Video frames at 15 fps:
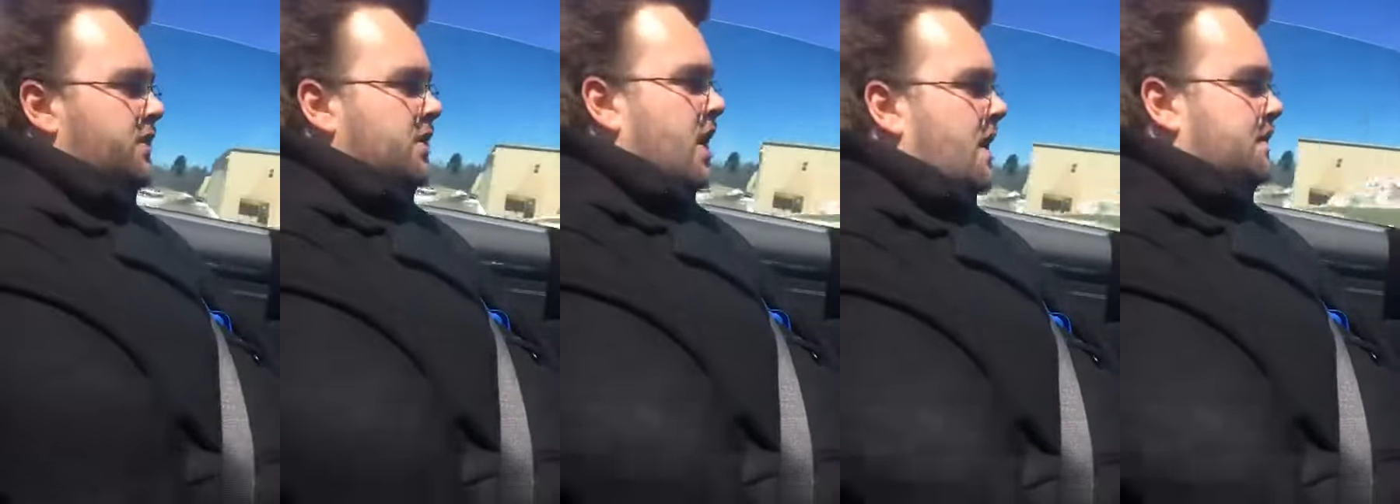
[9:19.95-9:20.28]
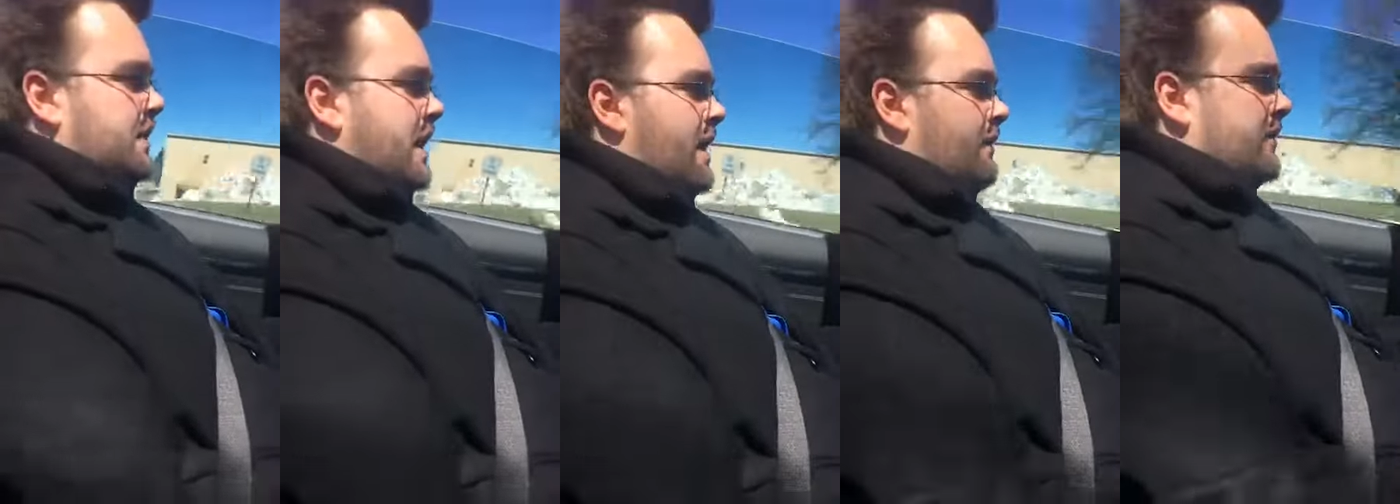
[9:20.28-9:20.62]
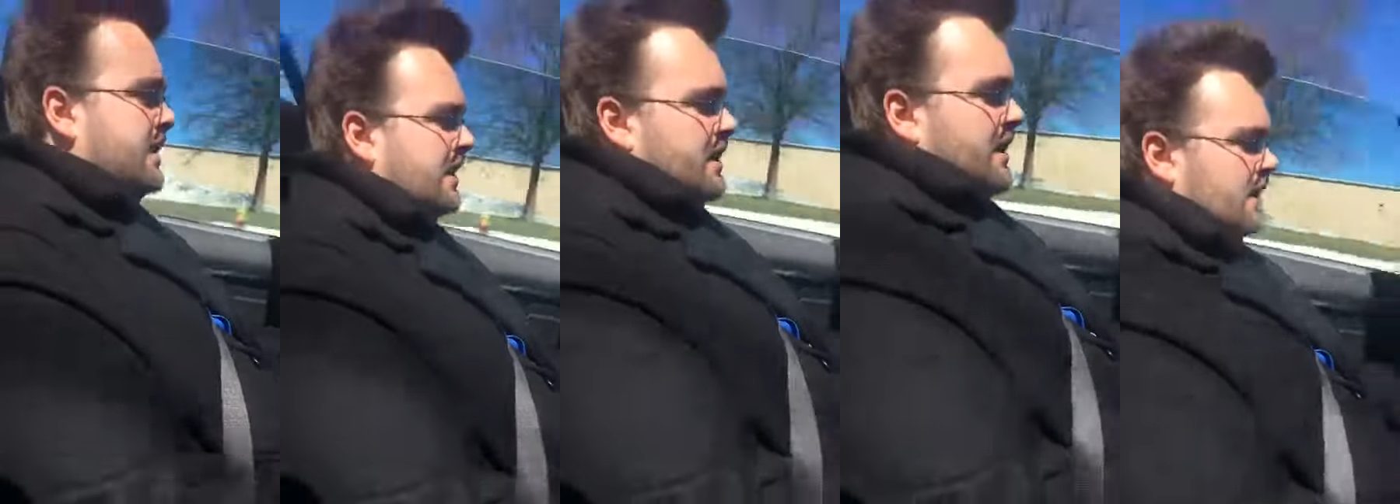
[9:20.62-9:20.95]
the top down,
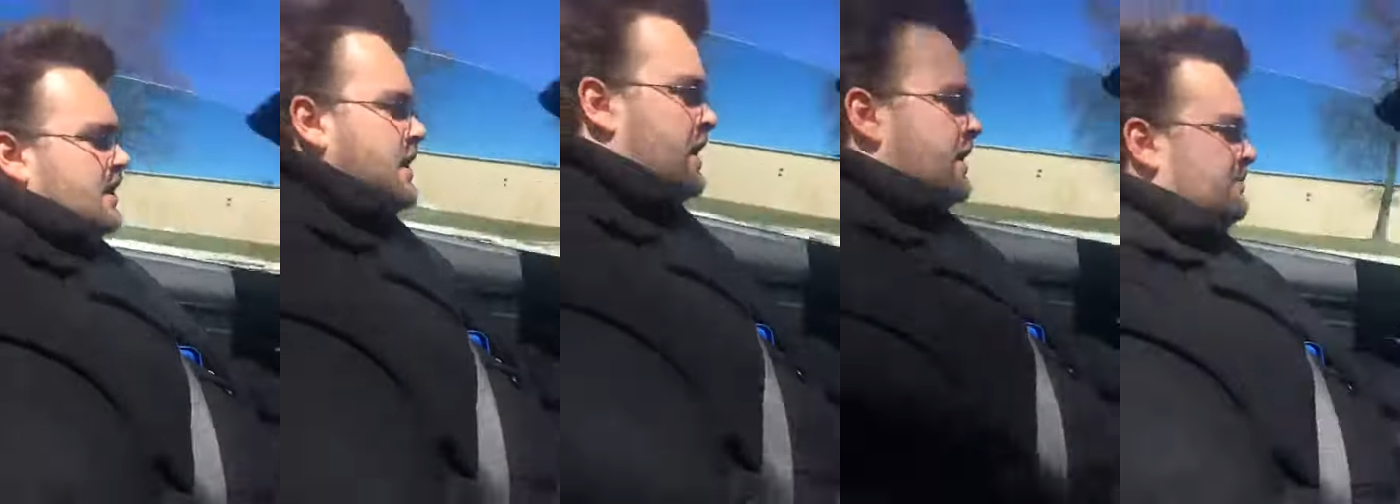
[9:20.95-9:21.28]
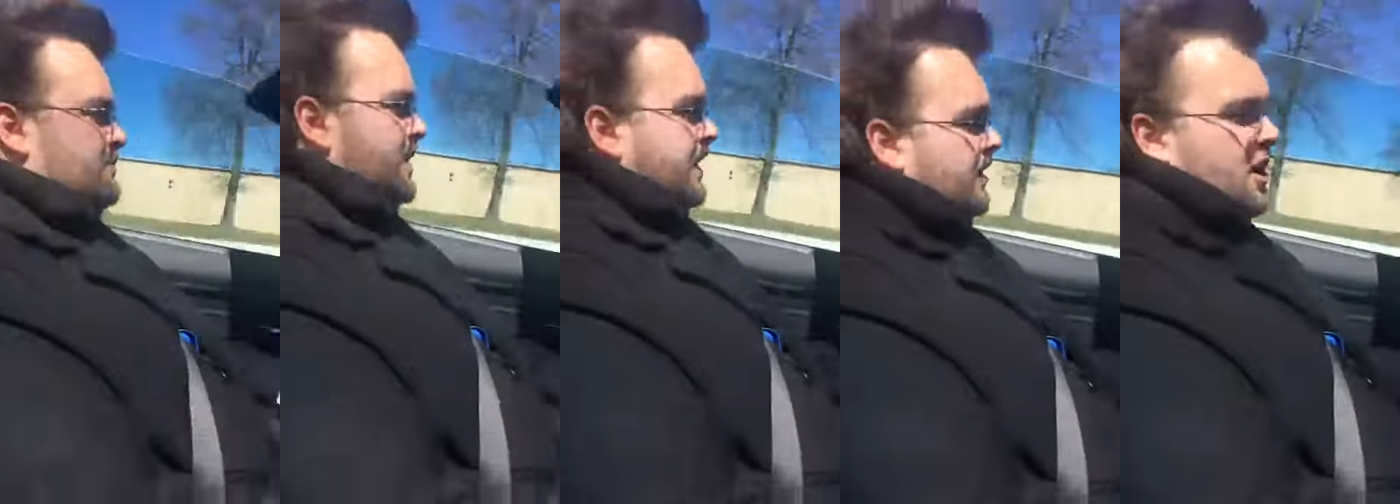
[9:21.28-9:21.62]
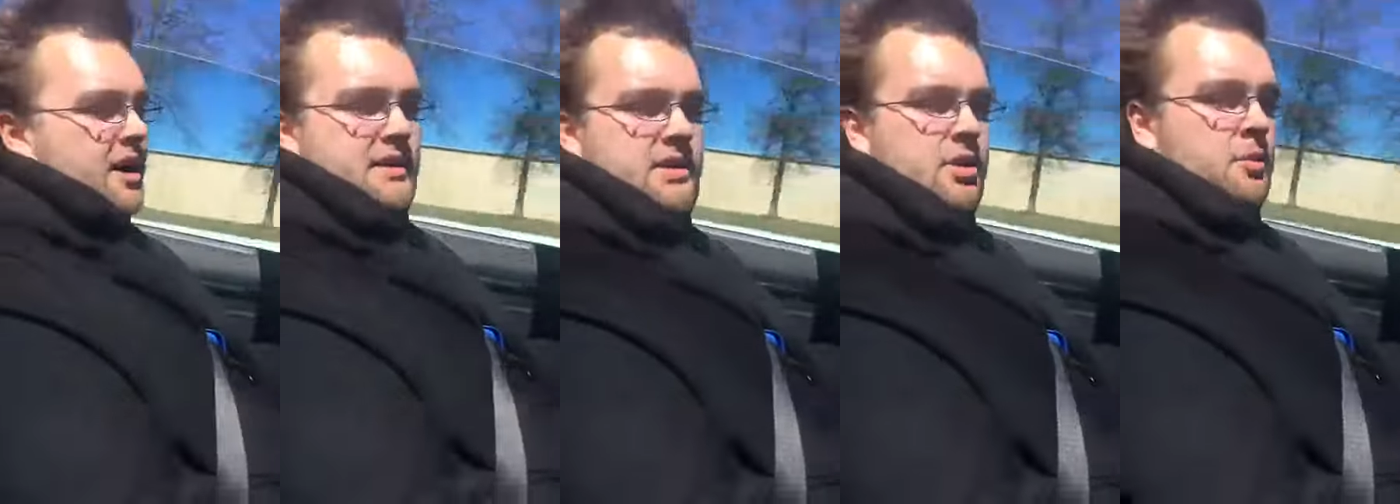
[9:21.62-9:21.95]
and
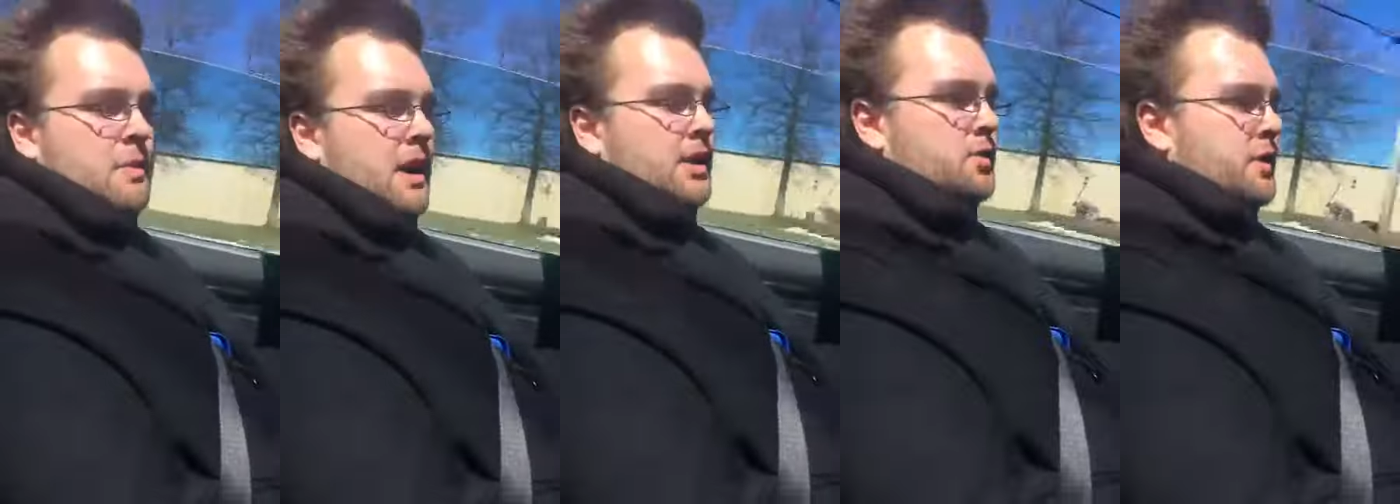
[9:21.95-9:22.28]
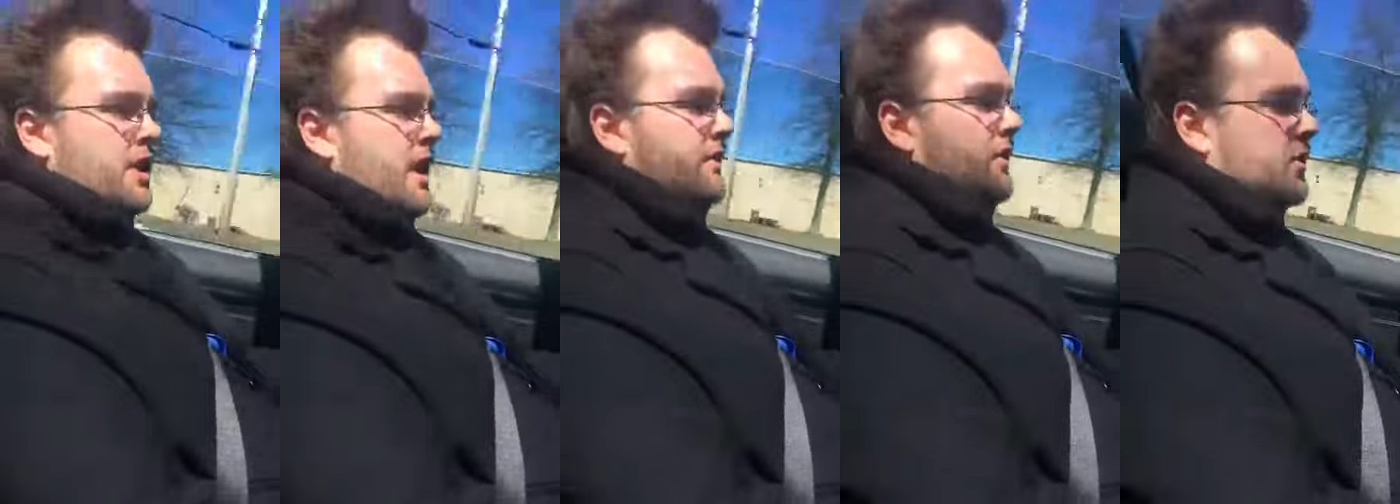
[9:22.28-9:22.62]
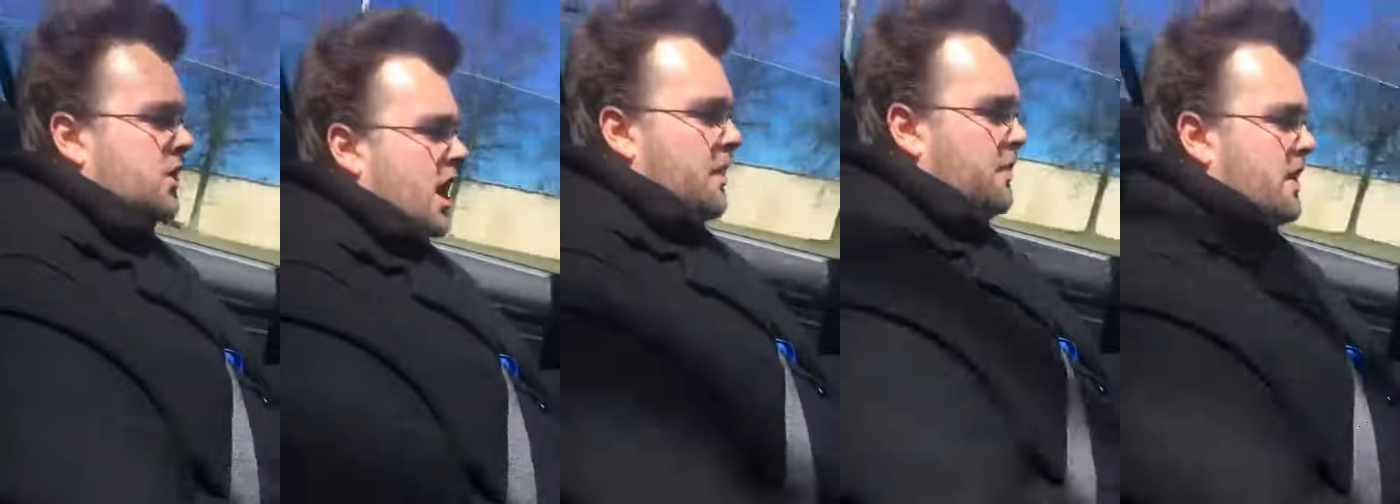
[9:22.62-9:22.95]
not so much when you have the top